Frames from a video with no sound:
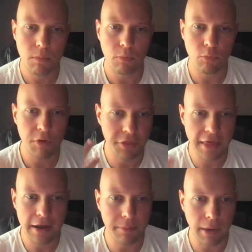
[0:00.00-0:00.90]
with
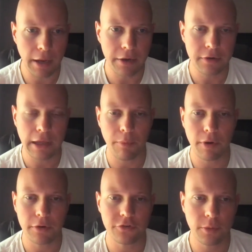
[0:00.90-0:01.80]
that in mind, I
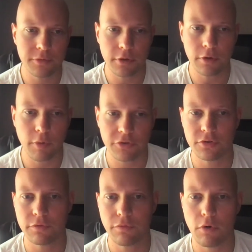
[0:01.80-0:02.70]
want to jump to
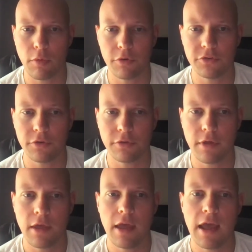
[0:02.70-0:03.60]
question 4, which is
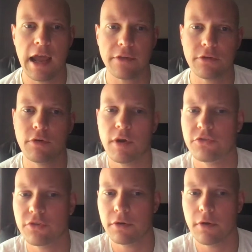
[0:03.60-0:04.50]
ask a
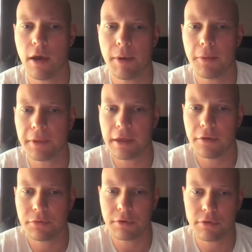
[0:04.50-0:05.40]
question about the
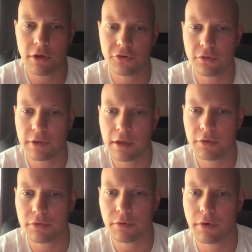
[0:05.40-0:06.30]
counseling session, the
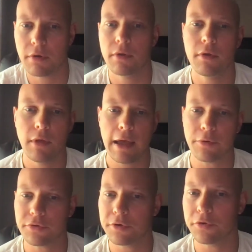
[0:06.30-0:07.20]
counselor, how
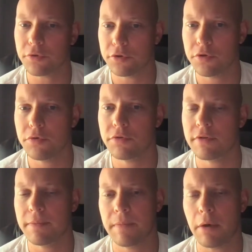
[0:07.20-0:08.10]
skills are used,
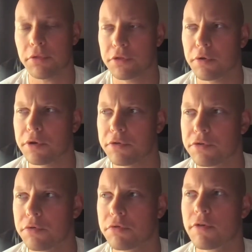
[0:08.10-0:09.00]
how theory is
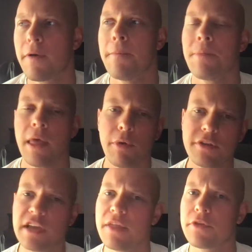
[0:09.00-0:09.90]
used. I want
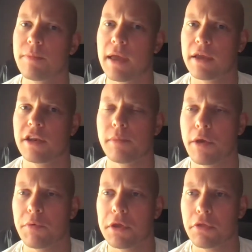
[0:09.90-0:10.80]
to tie this back into my
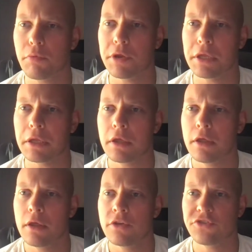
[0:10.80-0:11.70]
week 3
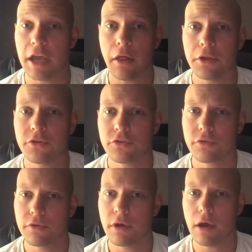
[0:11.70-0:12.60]
challenge
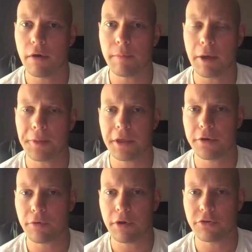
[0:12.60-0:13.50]
about the
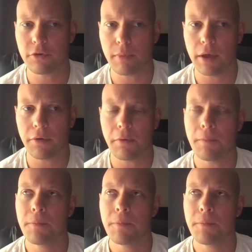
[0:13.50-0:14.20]
integration model.